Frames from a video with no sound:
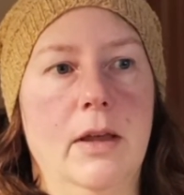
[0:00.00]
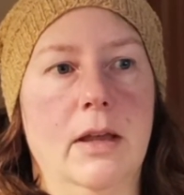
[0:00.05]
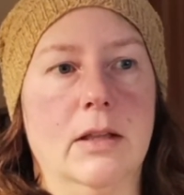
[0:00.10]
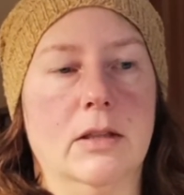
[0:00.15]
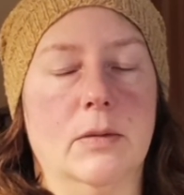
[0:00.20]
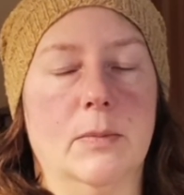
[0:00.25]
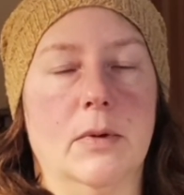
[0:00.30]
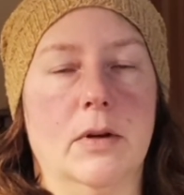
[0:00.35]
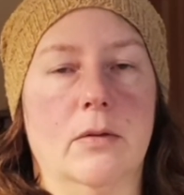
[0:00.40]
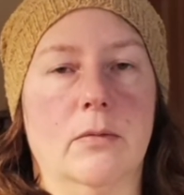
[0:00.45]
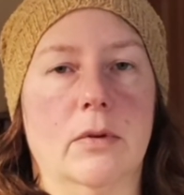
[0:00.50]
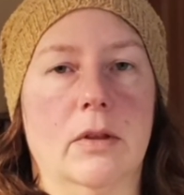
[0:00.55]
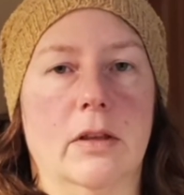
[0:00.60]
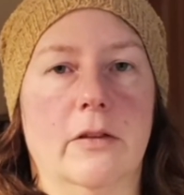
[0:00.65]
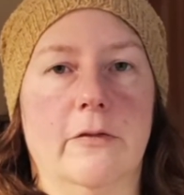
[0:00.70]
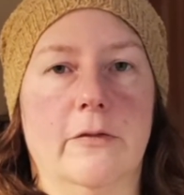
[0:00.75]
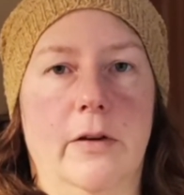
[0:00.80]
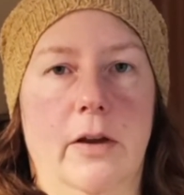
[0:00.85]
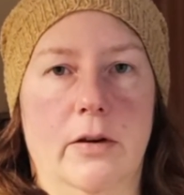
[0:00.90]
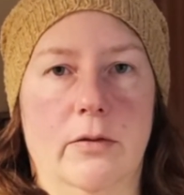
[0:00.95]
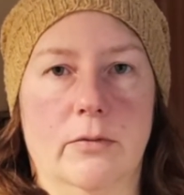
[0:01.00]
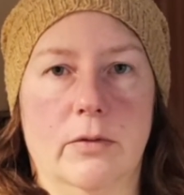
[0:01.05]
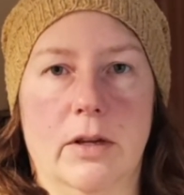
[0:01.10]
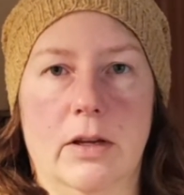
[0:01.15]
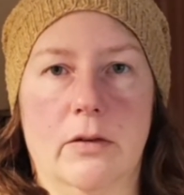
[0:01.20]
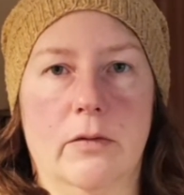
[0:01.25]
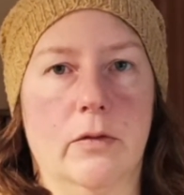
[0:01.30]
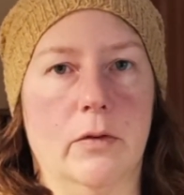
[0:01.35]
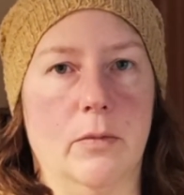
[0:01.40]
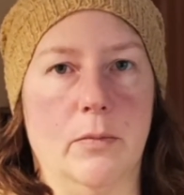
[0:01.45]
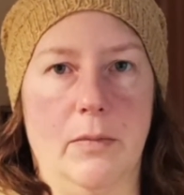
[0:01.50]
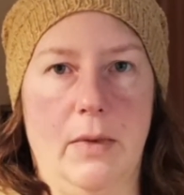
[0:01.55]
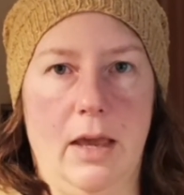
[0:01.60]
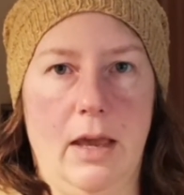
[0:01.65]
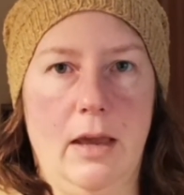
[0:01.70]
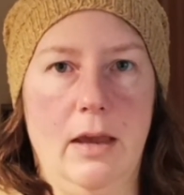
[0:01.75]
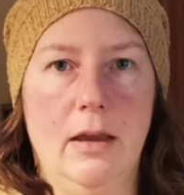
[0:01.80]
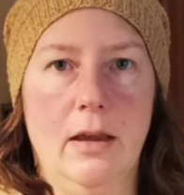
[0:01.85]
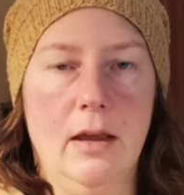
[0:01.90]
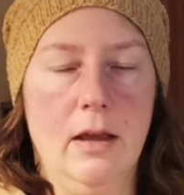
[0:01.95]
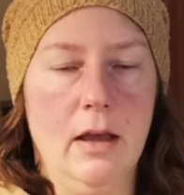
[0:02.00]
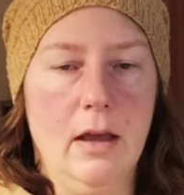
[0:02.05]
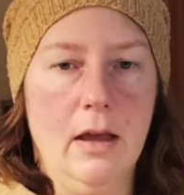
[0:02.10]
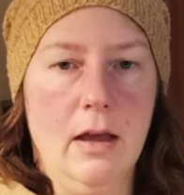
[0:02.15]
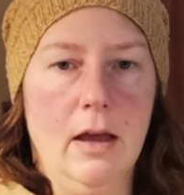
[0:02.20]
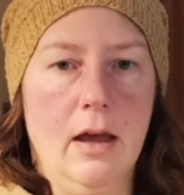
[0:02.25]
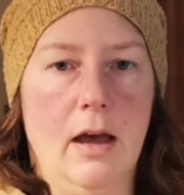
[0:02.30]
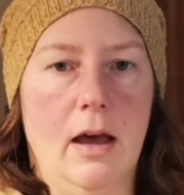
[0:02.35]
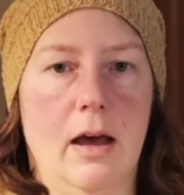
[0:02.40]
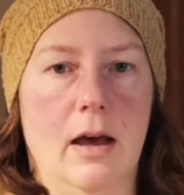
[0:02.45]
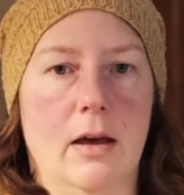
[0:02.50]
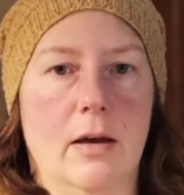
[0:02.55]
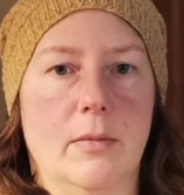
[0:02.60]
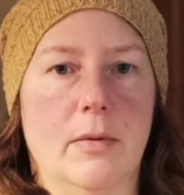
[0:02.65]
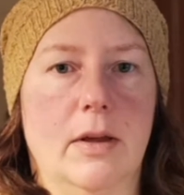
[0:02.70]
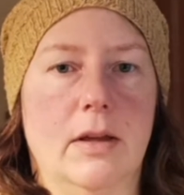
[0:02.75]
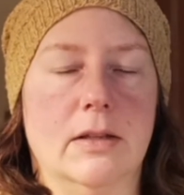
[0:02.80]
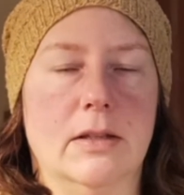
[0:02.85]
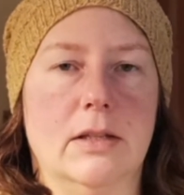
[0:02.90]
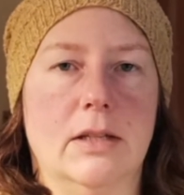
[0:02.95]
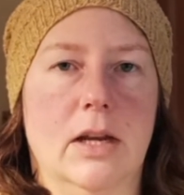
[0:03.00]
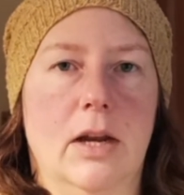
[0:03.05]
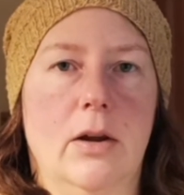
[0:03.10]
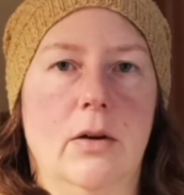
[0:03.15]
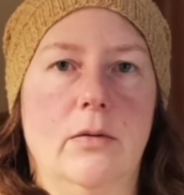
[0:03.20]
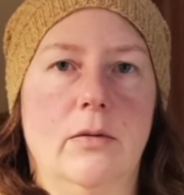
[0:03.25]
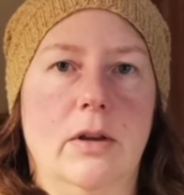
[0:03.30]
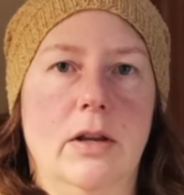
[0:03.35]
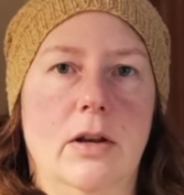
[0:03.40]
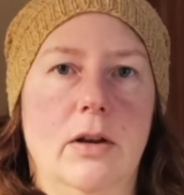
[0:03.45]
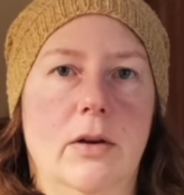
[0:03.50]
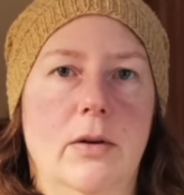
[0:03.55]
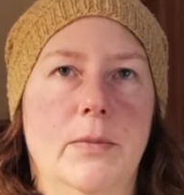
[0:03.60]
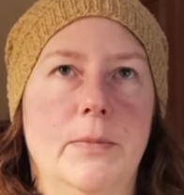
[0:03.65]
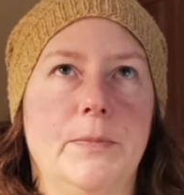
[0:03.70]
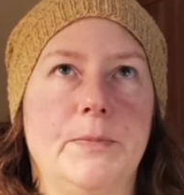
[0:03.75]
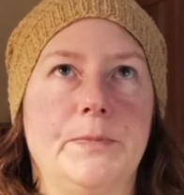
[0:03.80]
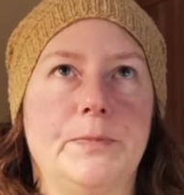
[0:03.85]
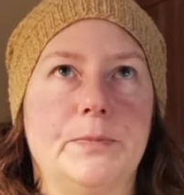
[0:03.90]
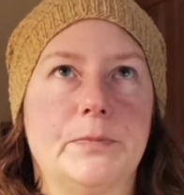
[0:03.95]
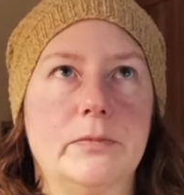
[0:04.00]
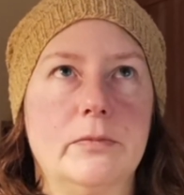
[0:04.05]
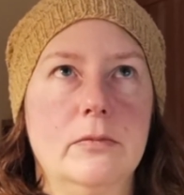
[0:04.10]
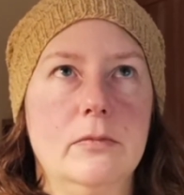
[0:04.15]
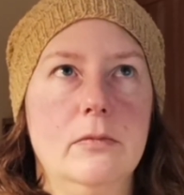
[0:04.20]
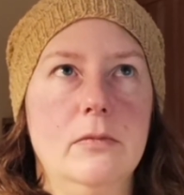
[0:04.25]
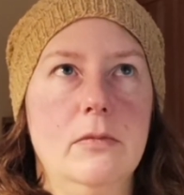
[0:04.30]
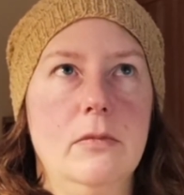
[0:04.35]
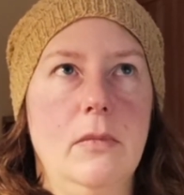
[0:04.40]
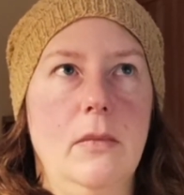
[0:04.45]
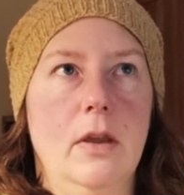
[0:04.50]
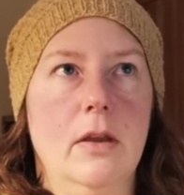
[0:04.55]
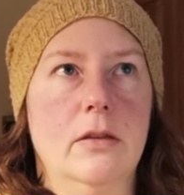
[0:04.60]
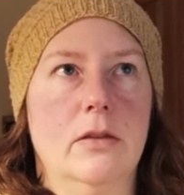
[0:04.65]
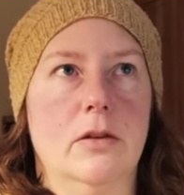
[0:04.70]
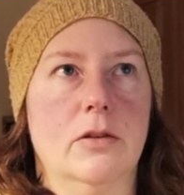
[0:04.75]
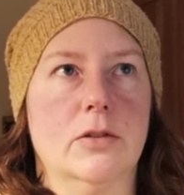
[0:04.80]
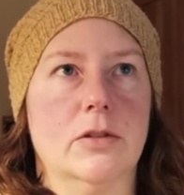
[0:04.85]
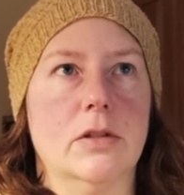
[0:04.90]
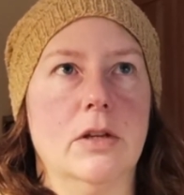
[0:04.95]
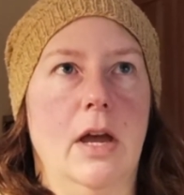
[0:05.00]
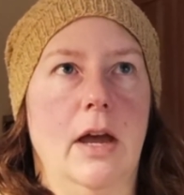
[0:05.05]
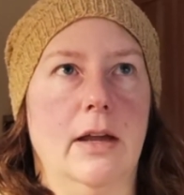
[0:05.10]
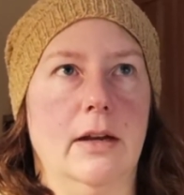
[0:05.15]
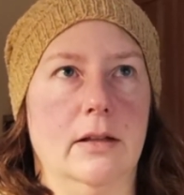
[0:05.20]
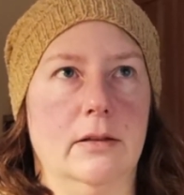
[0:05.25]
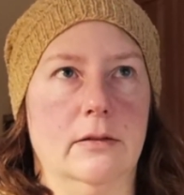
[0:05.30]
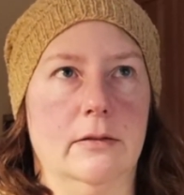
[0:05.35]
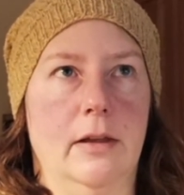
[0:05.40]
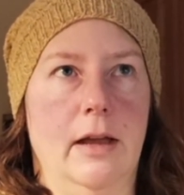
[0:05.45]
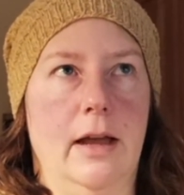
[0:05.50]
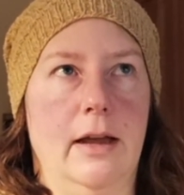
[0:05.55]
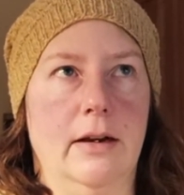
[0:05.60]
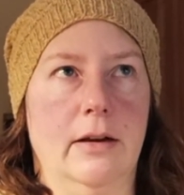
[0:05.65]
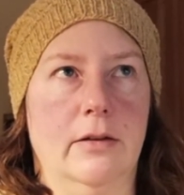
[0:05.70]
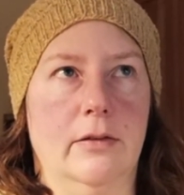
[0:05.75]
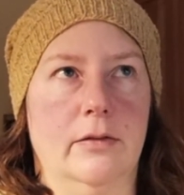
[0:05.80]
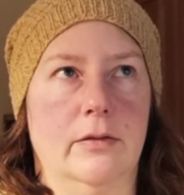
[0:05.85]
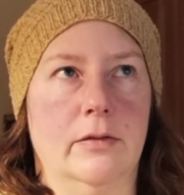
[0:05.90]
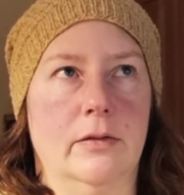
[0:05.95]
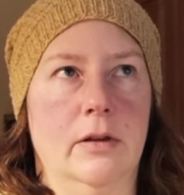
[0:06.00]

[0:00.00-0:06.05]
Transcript: It's been a really fun read for me as a tarot reader. There's not a lot of